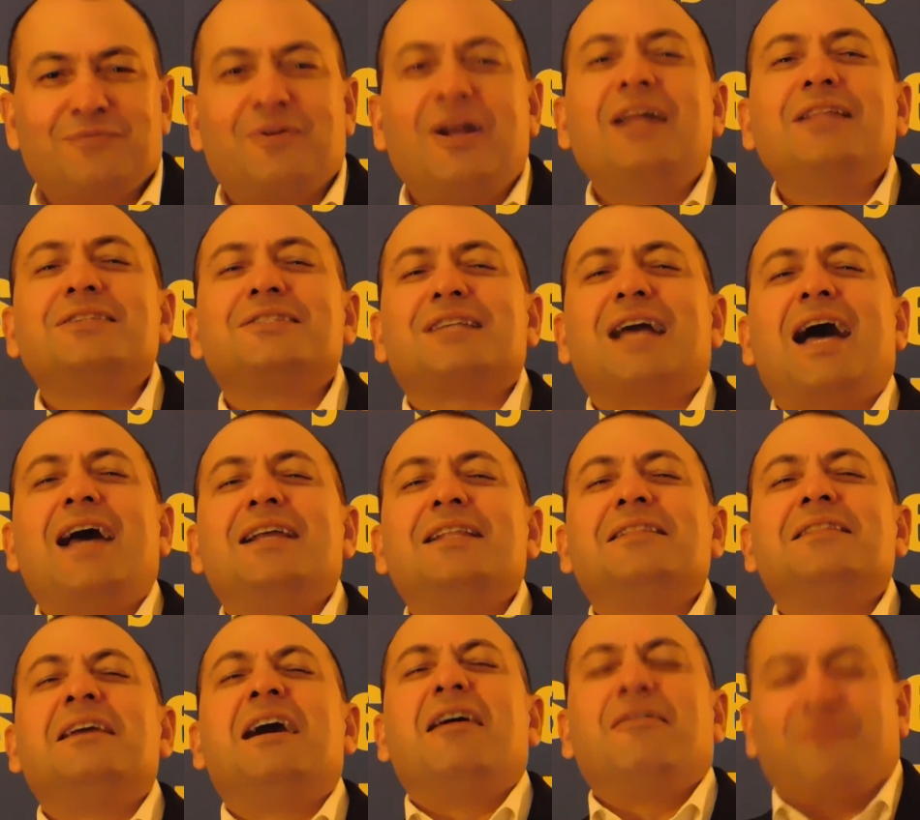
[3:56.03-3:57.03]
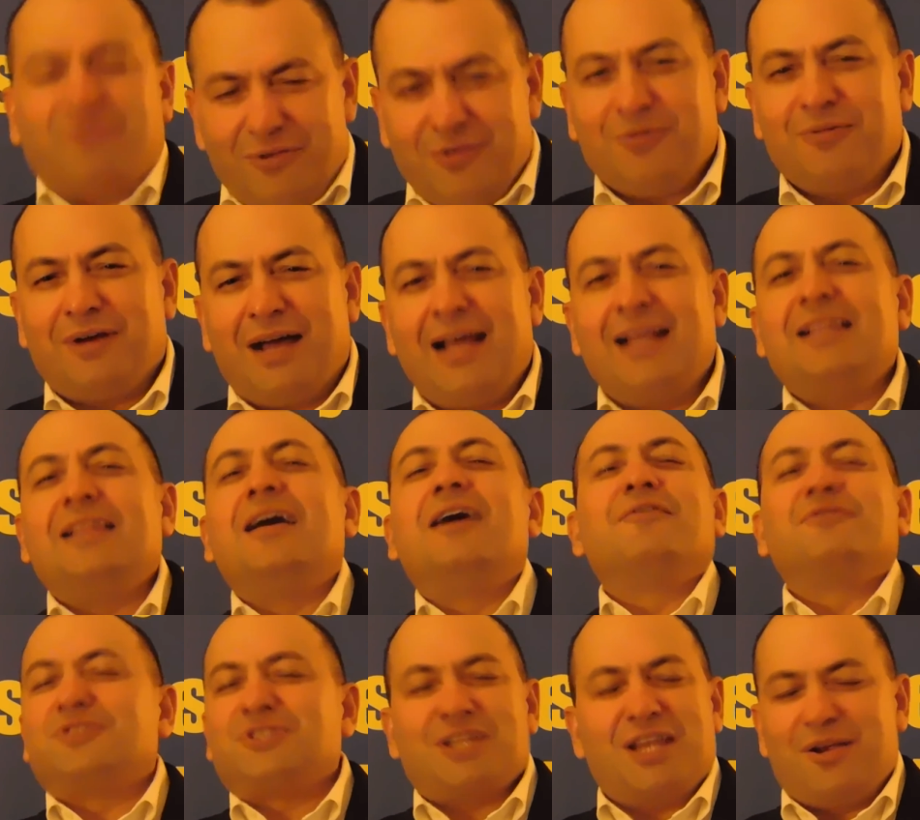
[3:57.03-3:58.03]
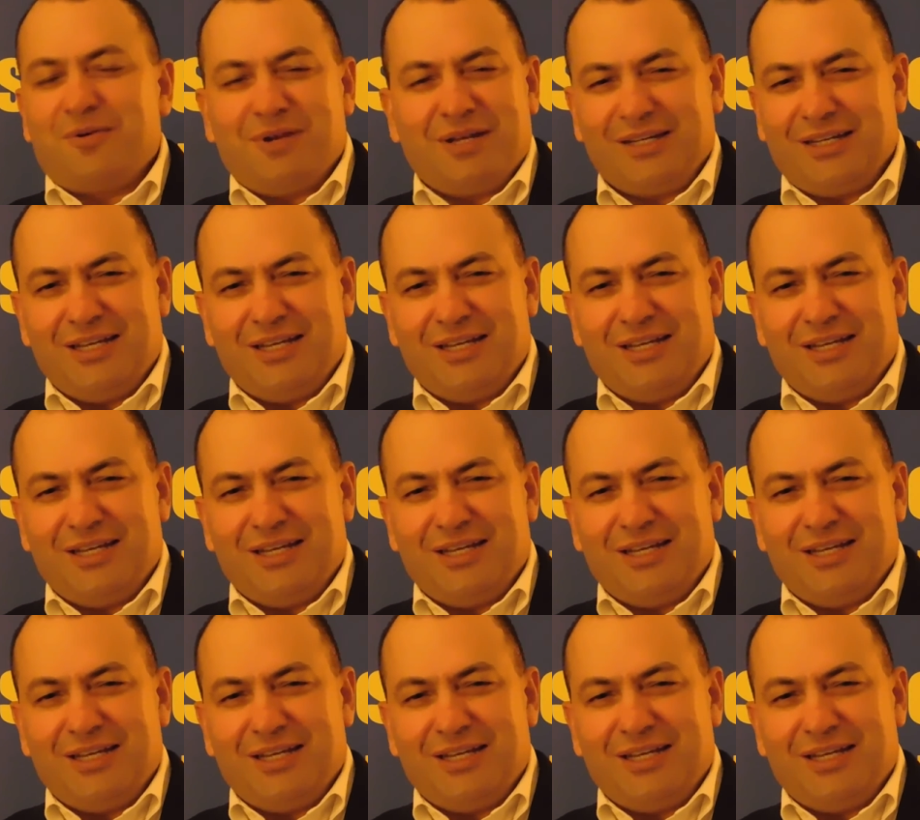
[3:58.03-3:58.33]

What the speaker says: Friends, I love you. I love sharing